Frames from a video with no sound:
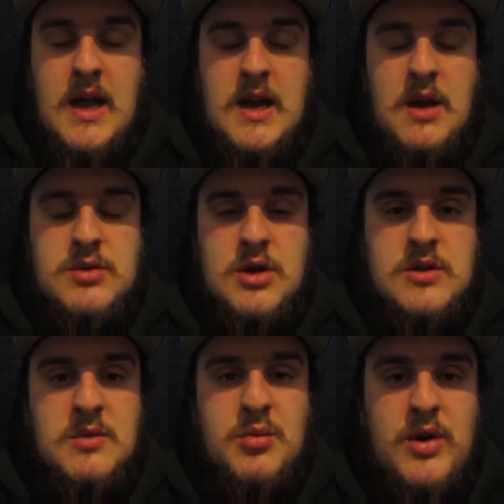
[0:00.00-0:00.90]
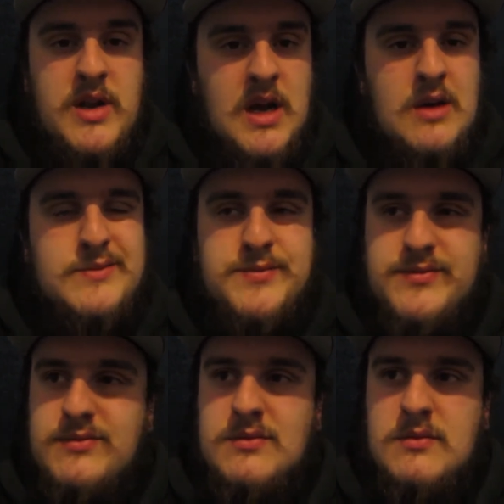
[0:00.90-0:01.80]
And now it's got to the point now
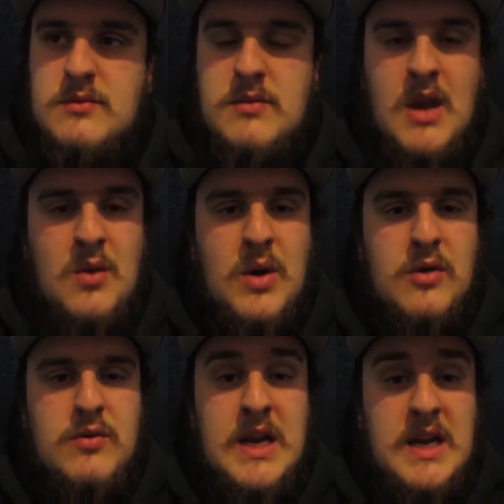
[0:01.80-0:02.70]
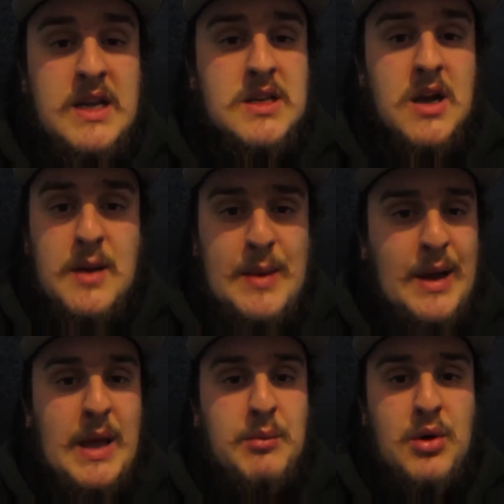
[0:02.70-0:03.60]
where I really need to climb out
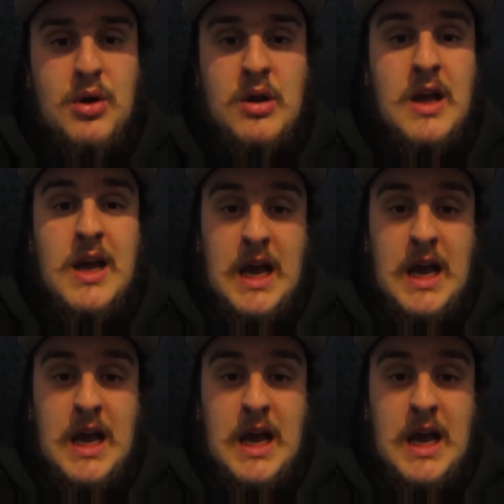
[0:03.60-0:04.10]
of that ball